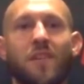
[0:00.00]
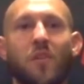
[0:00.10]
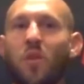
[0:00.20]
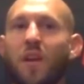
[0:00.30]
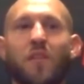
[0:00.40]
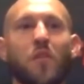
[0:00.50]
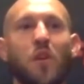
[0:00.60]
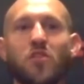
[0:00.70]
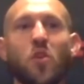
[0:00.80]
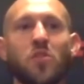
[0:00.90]
Well, that,
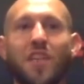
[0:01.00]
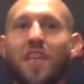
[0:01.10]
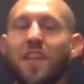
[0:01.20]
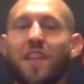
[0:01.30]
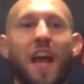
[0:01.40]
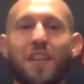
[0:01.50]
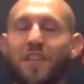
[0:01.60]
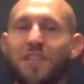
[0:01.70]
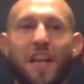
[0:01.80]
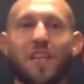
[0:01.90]
there's no T in that.
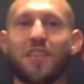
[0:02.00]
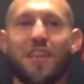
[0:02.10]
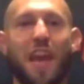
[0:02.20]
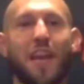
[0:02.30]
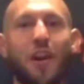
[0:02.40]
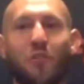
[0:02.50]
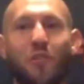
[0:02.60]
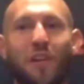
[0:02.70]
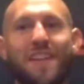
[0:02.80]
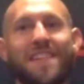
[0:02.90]
that. That's a KO,
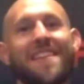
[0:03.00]
right?